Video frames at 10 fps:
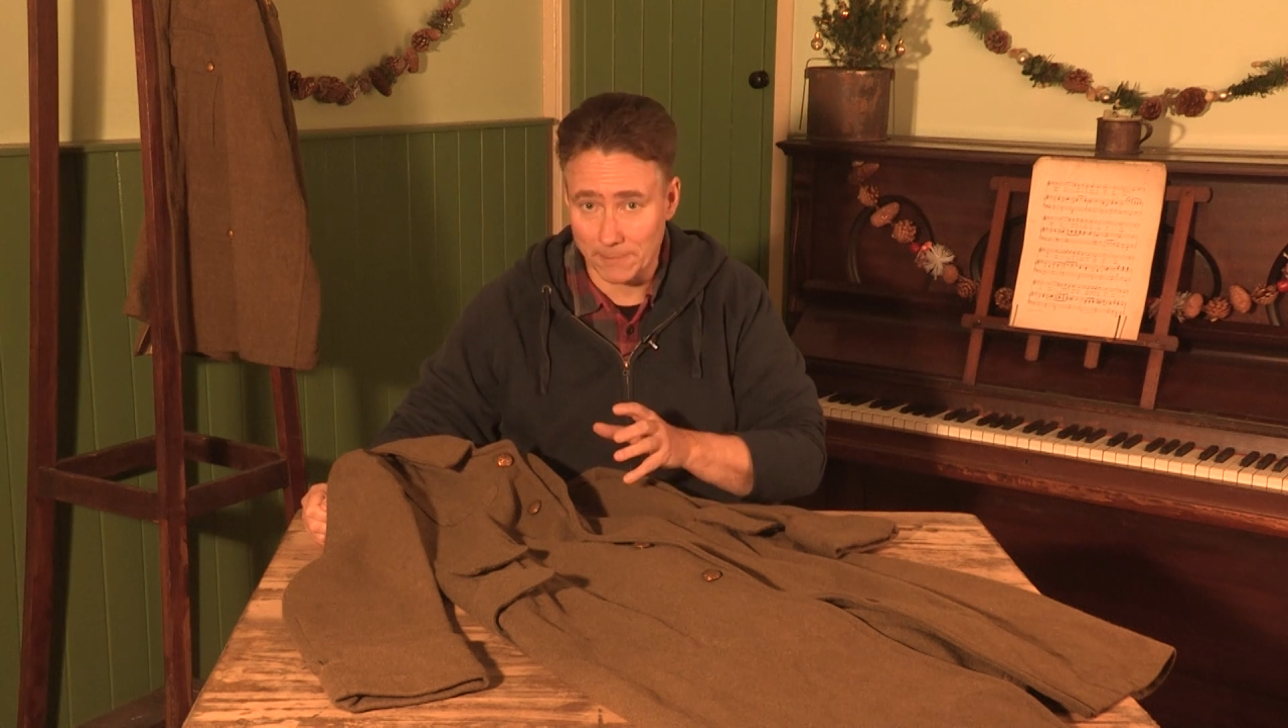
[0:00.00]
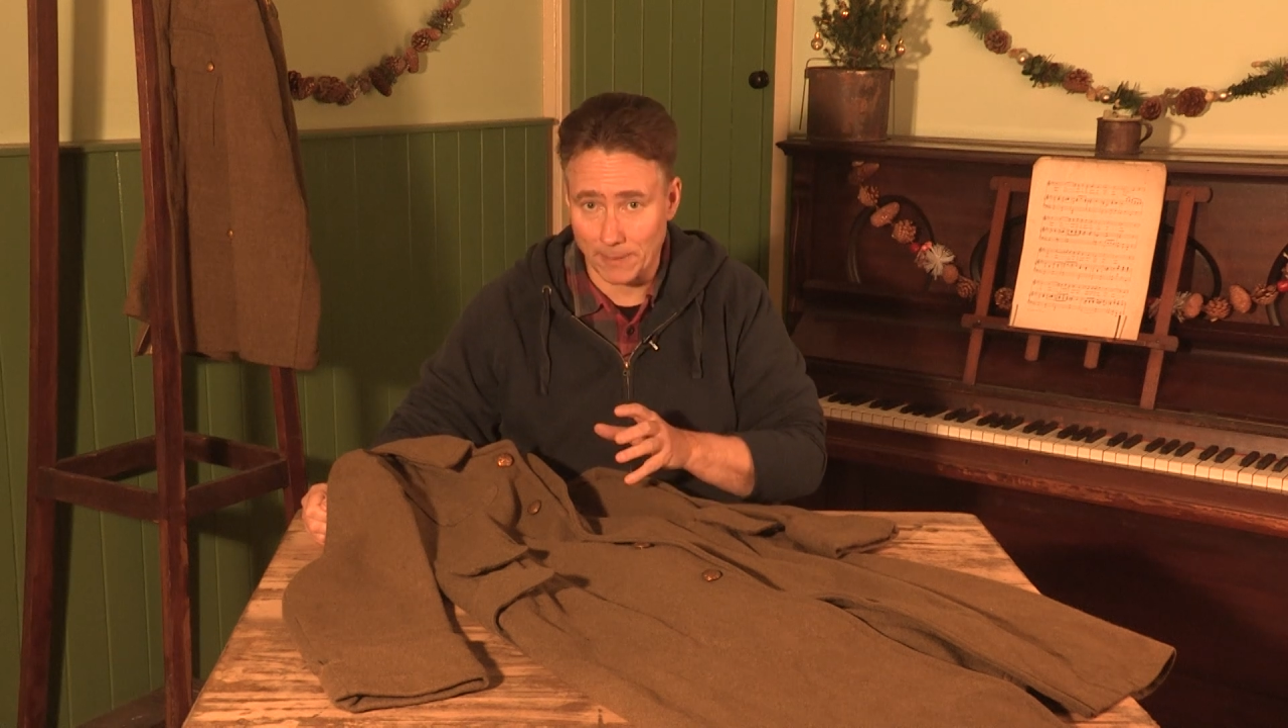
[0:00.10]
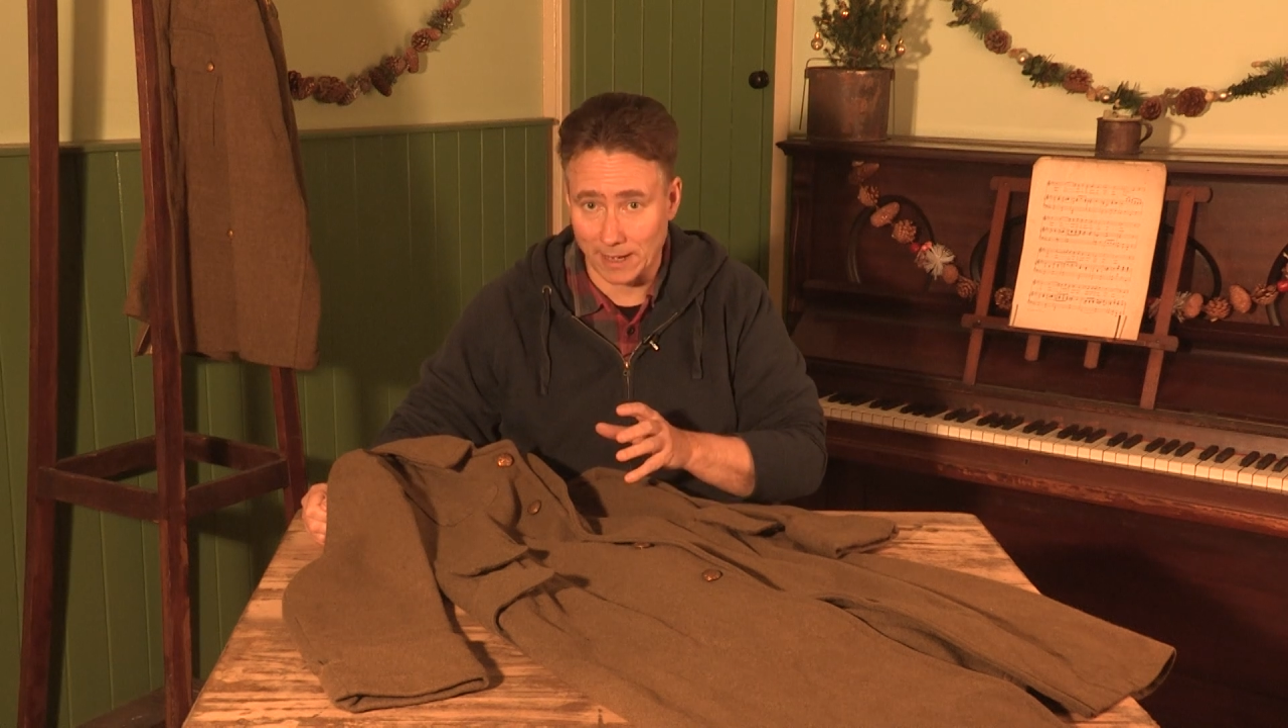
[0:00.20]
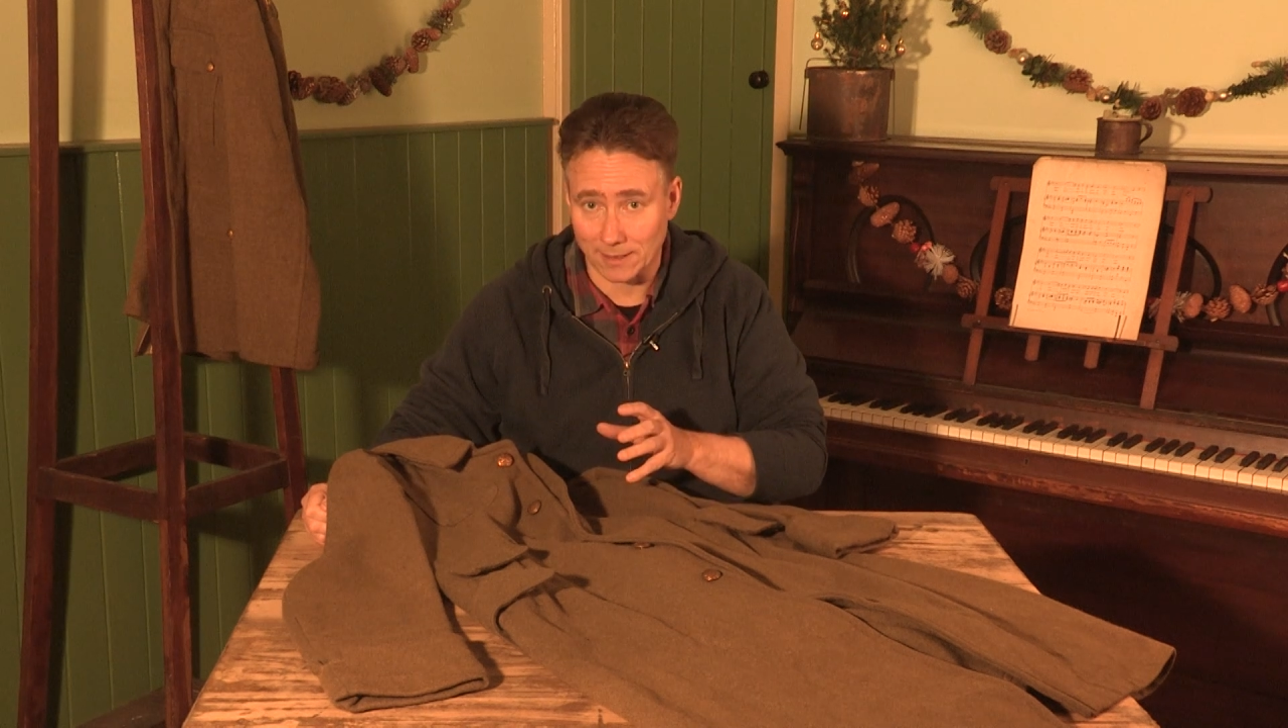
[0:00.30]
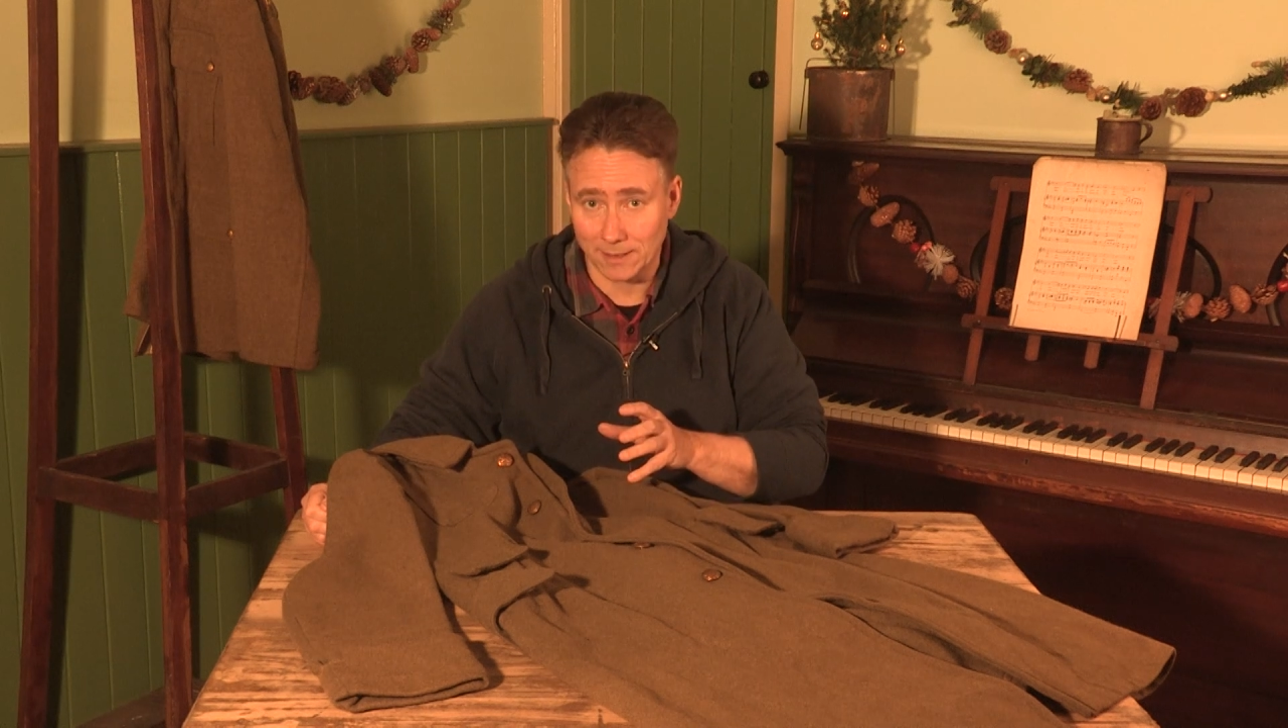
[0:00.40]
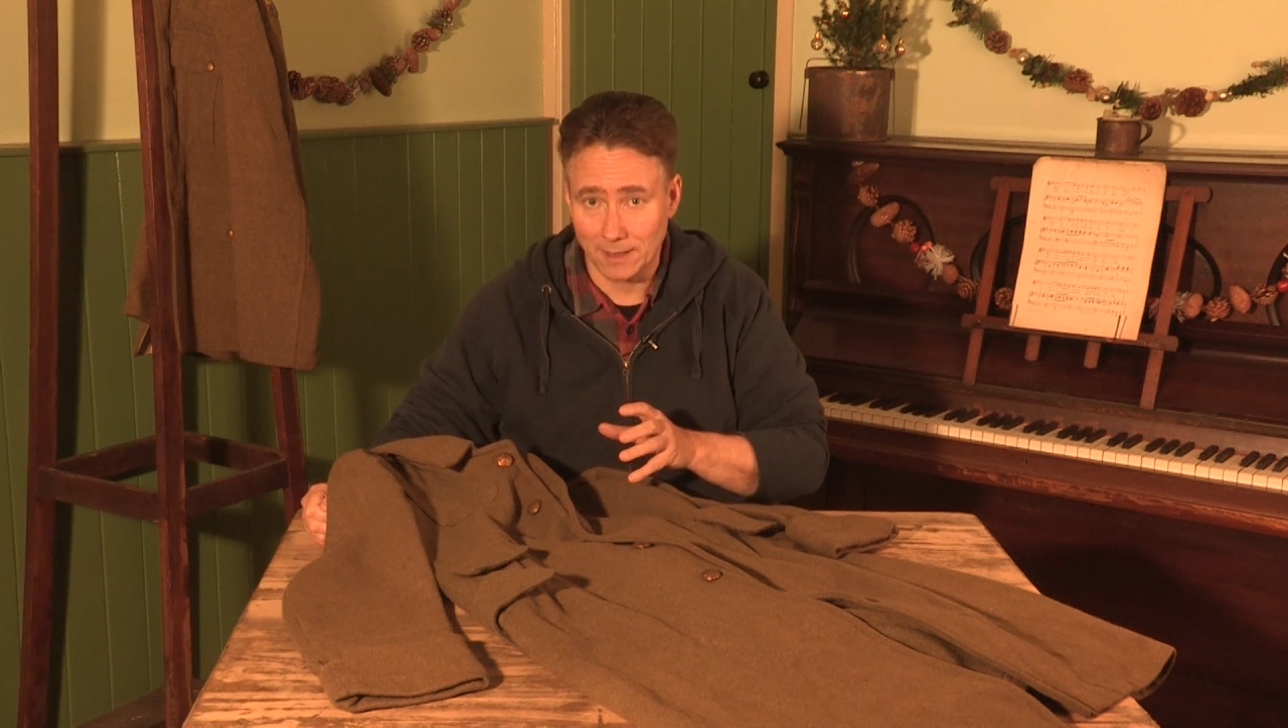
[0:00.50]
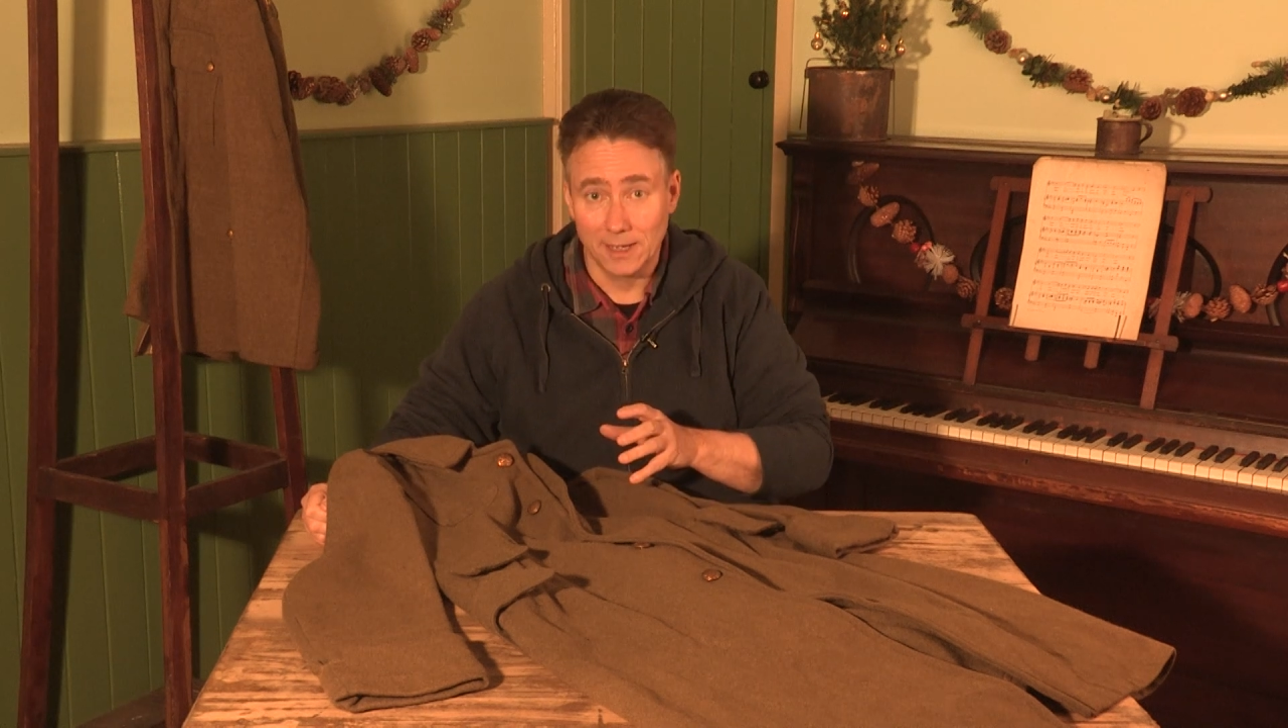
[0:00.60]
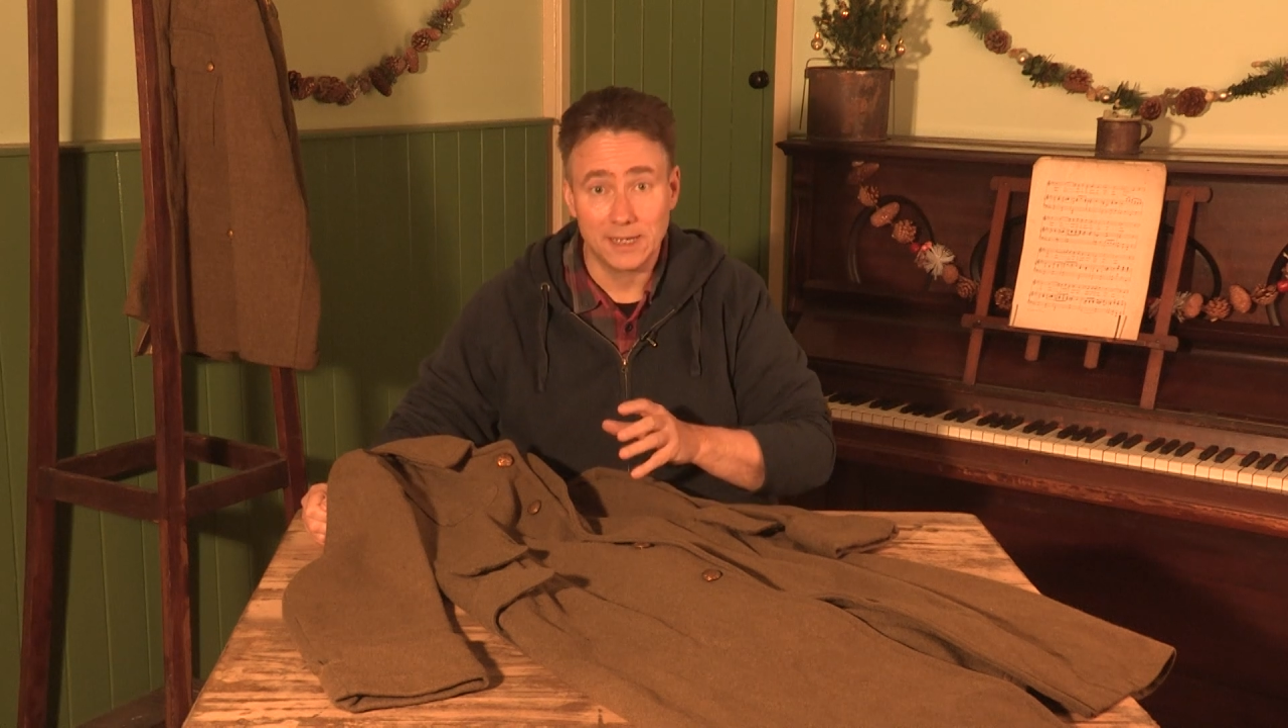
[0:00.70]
pattern